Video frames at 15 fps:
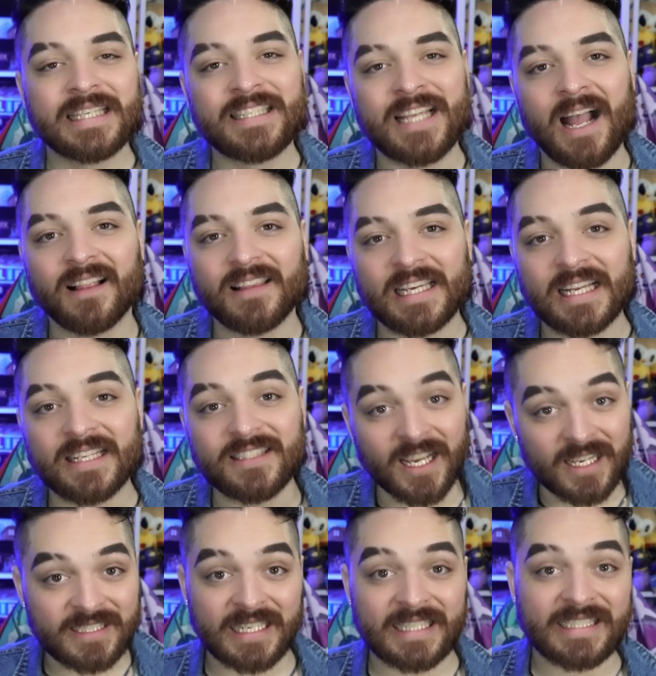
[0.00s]
Italia
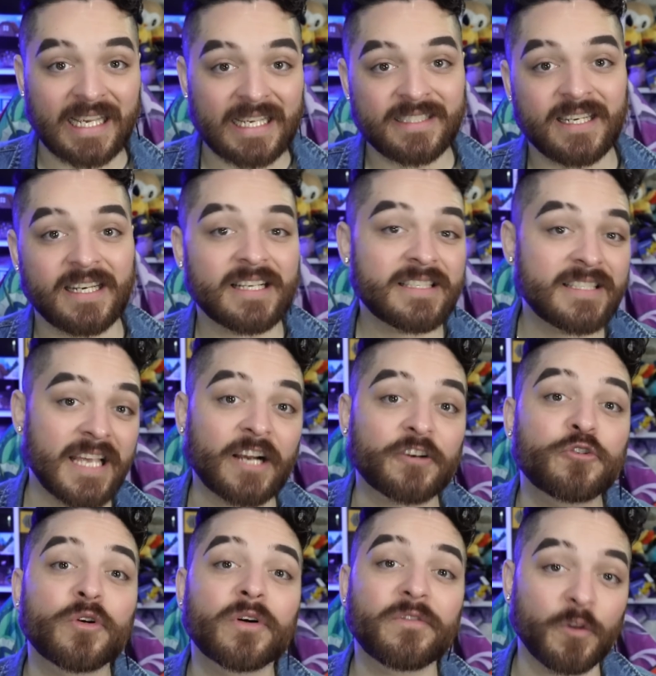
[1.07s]
does exist in a
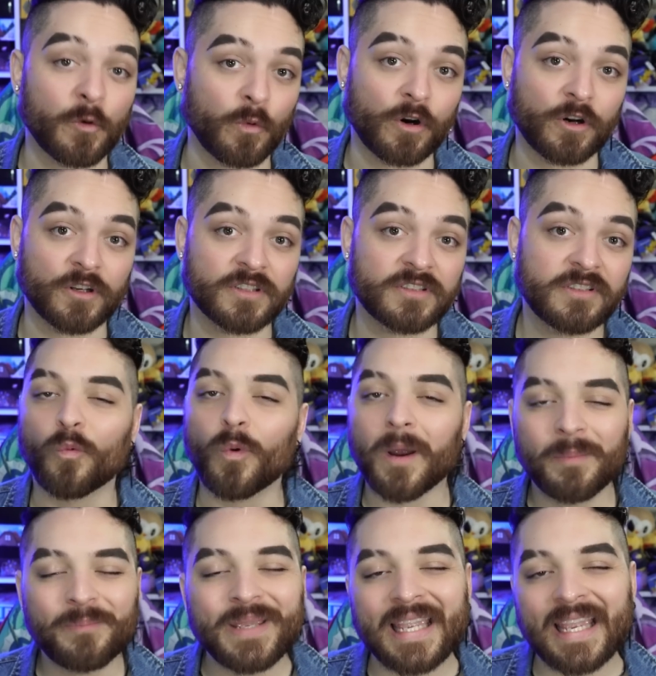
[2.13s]
sector of the world where
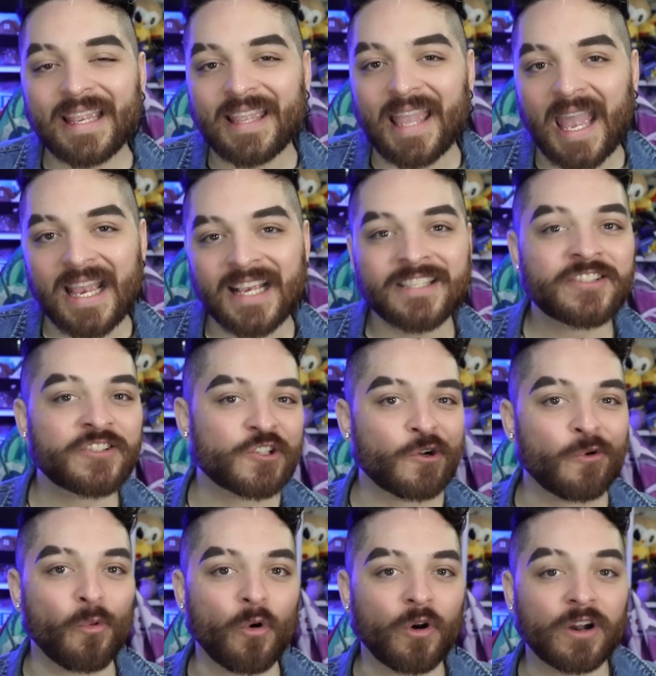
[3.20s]
being gay
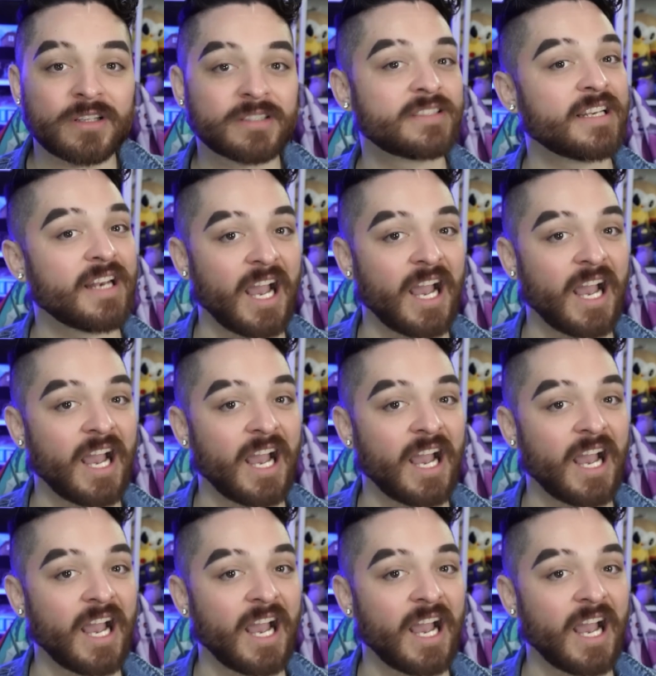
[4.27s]
still warrants an